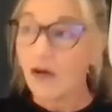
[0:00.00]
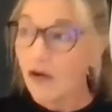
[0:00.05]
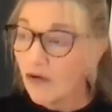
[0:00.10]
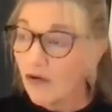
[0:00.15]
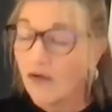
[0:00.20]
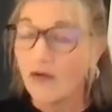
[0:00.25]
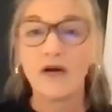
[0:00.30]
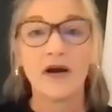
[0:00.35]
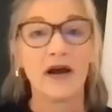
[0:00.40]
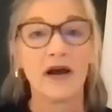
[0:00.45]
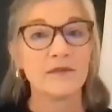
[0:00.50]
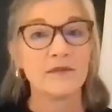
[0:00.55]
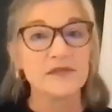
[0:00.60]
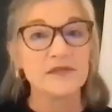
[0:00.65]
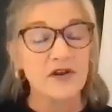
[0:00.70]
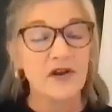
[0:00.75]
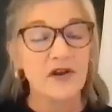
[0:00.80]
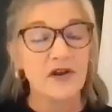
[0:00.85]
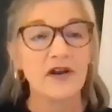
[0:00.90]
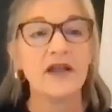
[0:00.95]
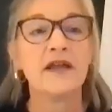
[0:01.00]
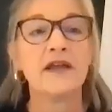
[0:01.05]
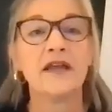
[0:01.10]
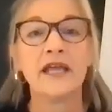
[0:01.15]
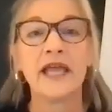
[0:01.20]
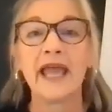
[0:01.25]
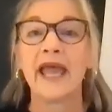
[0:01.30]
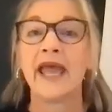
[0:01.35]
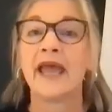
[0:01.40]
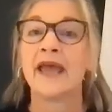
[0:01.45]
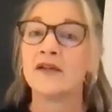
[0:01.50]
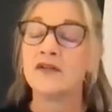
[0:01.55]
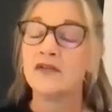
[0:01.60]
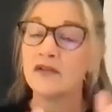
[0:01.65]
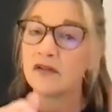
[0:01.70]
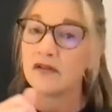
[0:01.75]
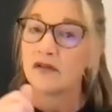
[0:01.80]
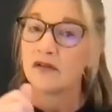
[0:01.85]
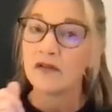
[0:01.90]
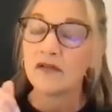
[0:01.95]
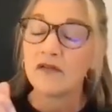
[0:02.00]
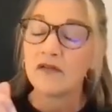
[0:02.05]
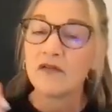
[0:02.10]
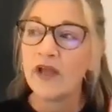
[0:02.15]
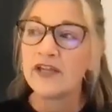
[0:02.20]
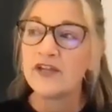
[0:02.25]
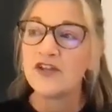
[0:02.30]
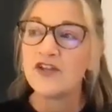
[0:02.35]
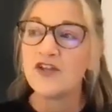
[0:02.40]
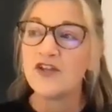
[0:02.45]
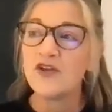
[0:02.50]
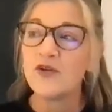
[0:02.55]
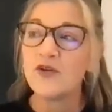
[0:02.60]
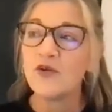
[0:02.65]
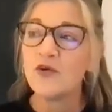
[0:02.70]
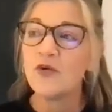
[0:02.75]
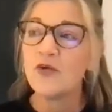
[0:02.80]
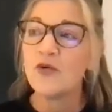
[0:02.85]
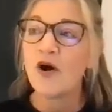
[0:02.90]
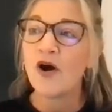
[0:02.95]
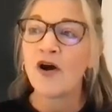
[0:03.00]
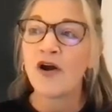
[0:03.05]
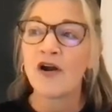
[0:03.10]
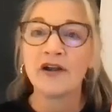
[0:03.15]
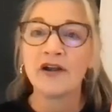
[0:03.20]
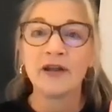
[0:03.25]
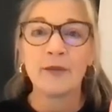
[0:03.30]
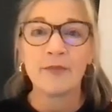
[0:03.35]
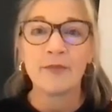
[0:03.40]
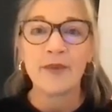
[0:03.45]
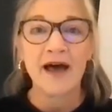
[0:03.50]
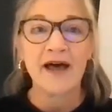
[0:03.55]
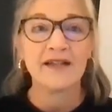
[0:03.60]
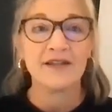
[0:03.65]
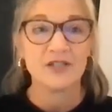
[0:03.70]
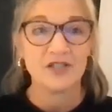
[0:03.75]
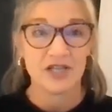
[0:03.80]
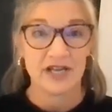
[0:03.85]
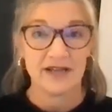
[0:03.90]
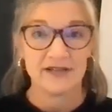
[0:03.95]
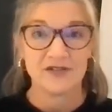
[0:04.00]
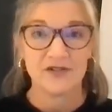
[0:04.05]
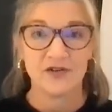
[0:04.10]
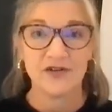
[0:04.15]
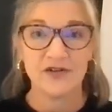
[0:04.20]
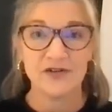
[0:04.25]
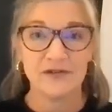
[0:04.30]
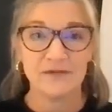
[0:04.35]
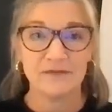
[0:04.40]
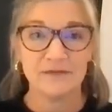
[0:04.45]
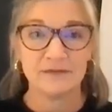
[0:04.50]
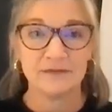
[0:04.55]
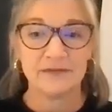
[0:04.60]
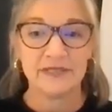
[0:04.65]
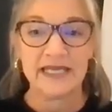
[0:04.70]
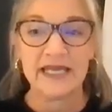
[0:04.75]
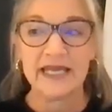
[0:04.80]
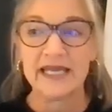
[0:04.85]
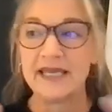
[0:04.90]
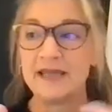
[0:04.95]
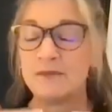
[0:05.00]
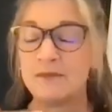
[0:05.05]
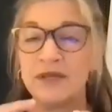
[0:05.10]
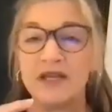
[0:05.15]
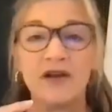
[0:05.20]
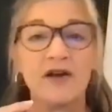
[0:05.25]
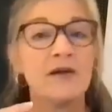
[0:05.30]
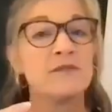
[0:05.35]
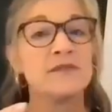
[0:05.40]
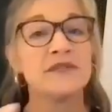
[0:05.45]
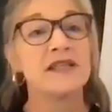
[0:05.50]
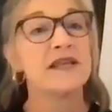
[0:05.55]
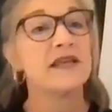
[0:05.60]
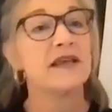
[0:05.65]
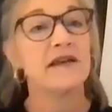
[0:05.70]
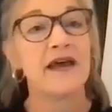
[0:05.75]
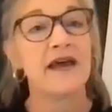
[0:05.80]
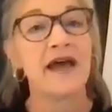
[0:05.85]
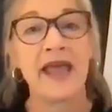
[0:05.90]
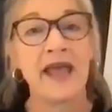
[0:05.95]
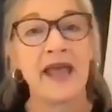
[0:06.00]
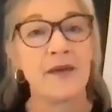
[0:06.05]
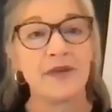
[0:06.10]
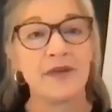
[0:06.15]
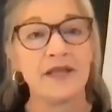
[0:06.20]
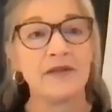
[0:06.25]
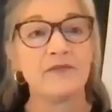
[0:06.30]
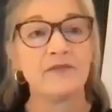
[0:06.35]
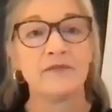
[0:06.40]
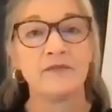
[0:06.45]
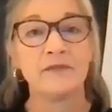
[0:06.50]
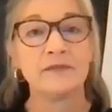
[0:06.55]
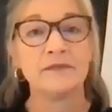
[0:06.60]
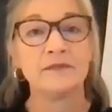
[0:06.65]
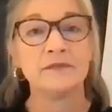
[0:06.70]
Oh, I'm sorry. And when you are an apologizer, it becomes a habit.